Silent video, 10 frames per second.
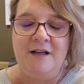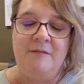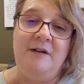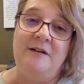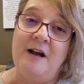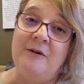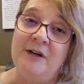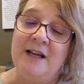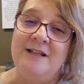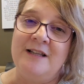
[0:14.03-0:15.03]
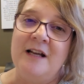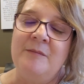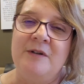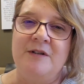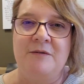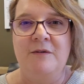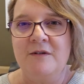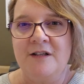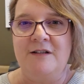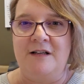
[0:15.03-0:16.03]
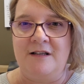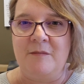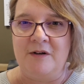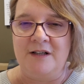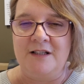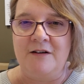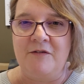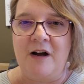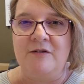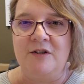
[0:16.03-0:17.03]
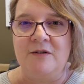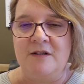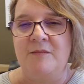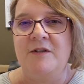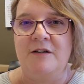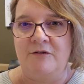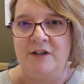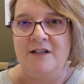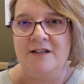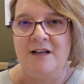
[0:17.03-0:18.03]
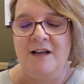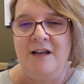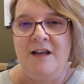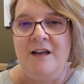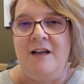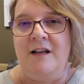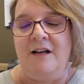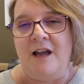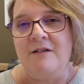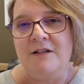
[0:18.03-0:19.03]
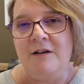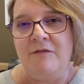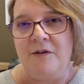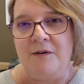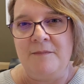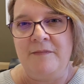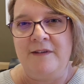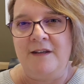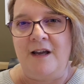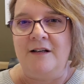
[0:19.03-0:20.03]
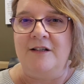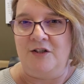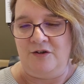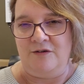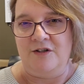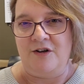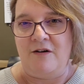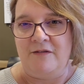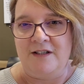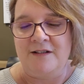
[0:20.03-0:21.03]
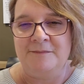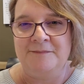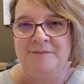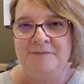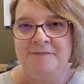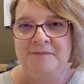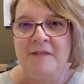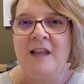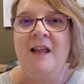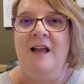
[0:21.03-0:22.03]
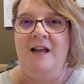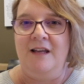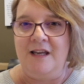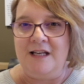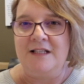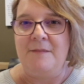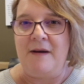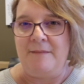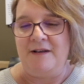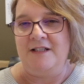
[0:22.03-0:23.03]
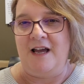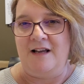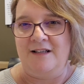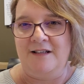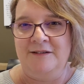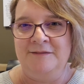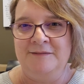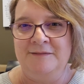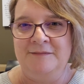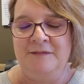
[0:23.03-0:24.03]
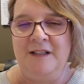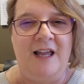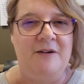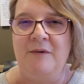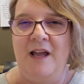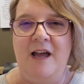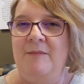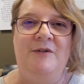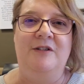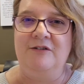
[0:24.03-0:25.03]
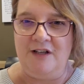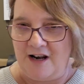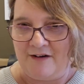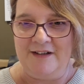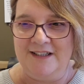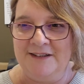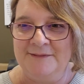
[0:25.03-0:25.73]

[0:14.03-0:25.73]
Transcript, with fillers: But in our case, that person also does the marketing for our two subsidiaries, an accounting firm and an insurance office. It is a mammoth task, and we absolutely love it.